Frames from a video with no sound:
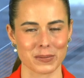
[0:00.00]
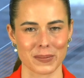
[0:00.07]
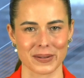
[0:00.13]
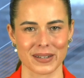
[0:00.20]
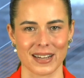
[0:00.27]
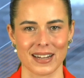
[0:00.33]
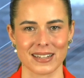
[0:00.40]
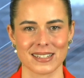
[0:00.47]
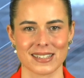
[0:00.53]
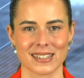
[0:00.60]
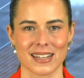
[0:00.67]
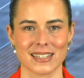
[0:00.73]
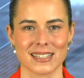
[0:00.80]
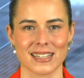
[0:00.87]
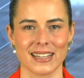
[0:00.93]
webinar
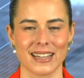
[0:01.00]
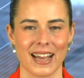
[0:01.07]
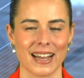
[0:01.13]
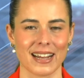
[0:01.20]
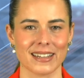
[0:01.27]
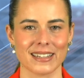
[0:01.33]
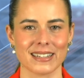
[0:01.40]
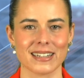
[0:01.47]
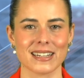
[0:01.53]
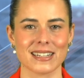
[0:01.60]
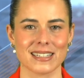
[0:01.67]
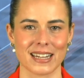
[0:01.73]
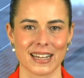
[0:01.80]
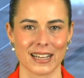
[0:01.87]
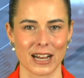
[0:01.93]
discussing
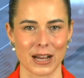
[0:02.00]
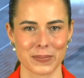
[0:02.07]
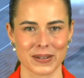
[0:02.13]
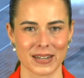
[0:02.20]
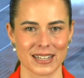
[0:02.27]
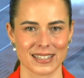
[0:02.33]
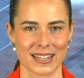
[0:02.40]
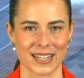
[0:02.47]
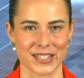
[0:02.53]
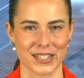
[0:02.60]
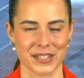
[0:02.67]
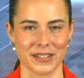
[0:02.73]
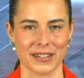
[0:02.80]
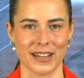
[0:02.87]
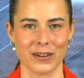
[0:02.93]
kaolin,
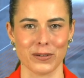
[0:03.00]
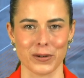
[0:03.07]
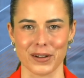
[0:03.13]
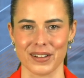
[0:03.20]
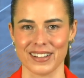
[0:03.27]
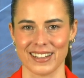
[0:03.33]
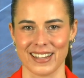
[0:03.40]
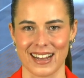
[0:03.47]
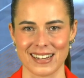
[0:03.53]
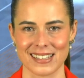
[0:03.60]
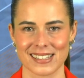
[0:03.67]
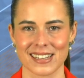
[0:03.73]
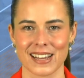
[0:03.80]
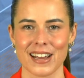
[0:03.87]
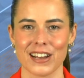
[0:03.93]
decarbonisation and oil and
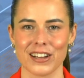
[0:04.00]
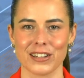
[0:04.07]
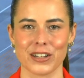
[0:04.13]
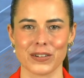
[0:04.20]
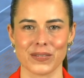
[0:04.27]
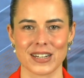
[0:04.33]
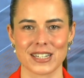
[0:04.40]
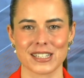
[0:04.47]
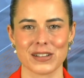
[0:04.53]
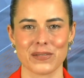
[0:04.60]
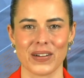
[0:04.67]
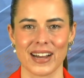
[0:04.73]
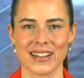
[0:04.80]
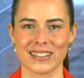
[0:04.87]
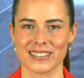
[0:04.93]
gas. You can register
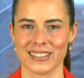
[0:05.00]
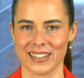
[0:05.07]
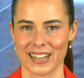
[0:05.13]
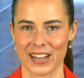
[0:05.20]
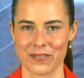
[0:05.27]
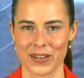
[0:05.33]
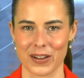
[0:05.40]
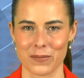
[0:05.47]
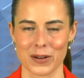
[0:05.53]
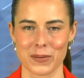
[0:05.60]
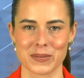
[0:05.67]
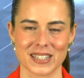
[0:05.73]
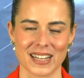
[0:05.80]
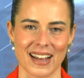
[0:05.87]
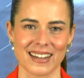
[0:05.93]
via the Share Cafe
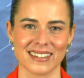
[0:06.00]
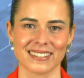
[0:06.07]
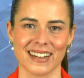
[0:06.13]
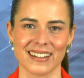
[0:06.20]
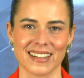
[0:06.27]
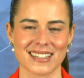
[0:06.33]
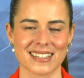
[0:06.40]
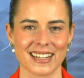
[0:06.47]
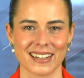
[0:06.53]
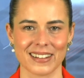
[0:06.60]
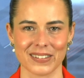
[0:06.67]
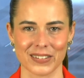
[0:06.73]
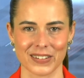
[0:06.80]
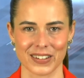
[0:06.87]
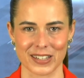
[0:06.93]
website. Now let's take
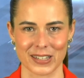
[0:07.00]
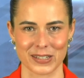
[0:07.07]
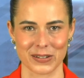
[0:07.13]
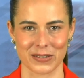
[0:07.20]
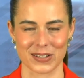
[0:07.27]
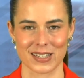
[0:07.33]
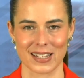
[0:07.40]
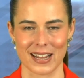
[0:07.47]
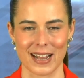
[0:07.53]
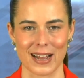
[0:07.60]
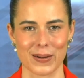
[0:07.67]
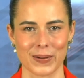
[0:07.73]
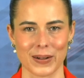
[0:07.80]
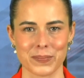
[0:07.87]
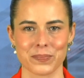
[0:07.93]
a look at the stocks of the
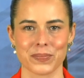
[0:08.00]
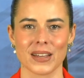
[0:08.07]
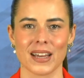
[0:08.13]
hour.